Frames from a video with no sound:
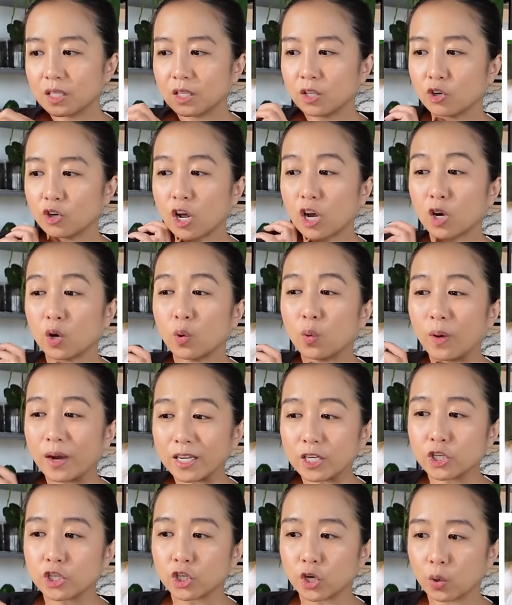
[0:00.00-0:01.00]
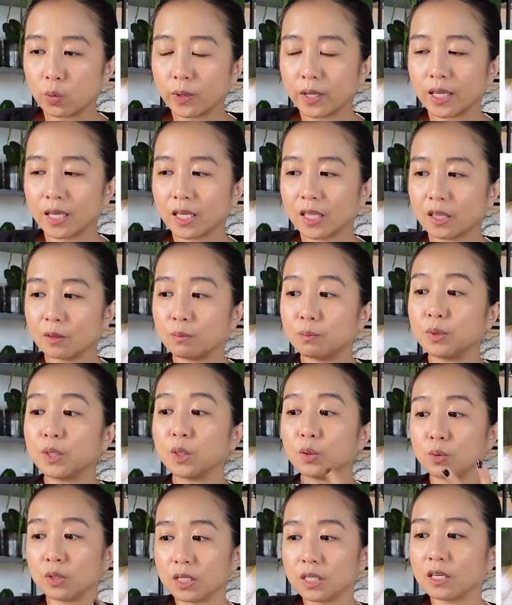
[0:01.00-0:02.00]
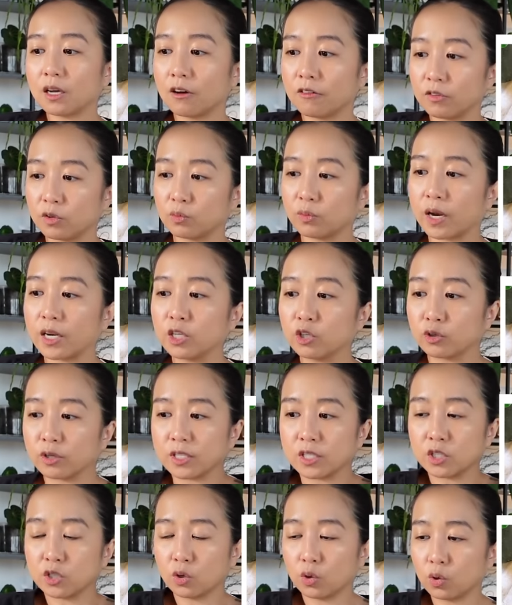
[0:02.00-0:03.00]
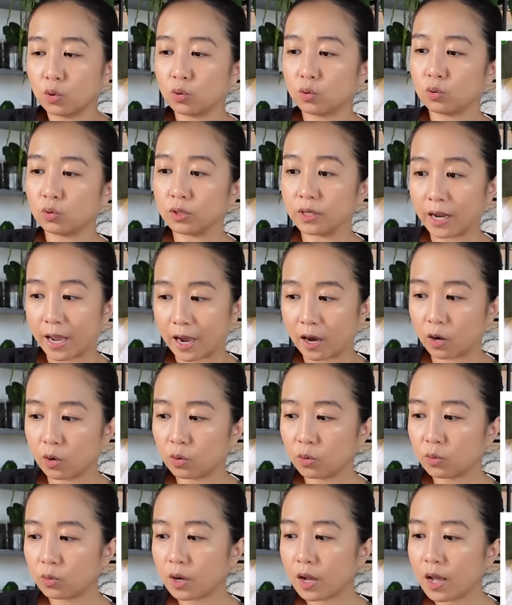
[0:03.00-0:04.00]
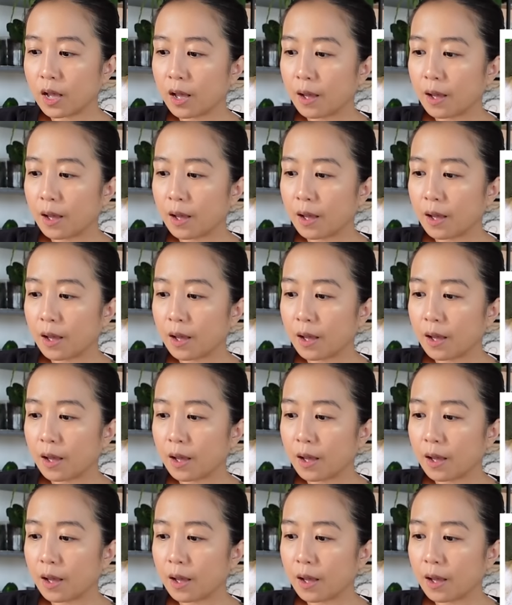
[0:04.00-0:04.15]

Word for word: they're not quite showing the beauty of the red crystal now,